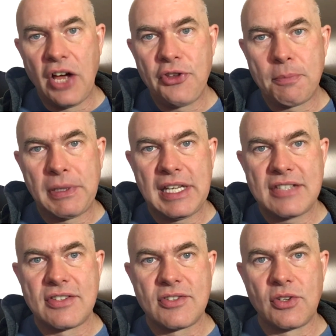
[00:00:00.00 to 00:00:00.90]
other
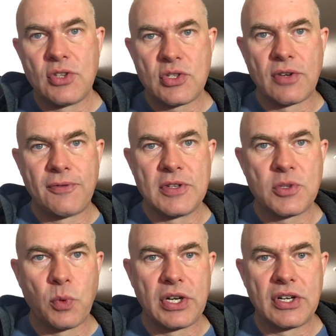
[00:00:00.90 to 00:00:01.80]
places on the
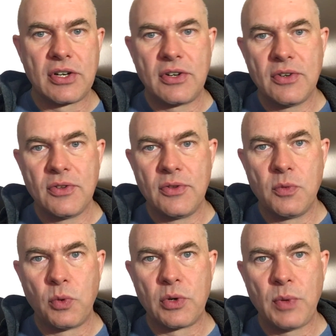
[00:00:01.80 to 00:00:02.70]
surface where
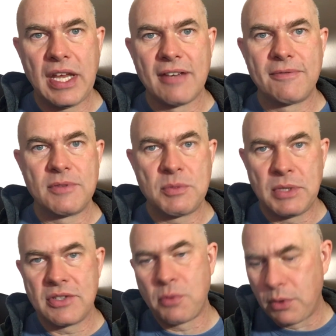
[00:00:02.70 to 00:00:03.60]
where we have
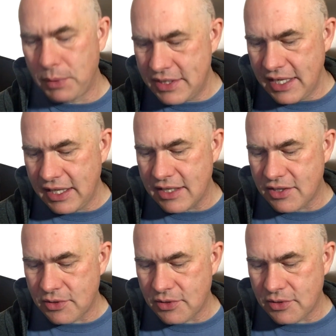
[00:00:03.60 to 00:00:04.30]
where we see these.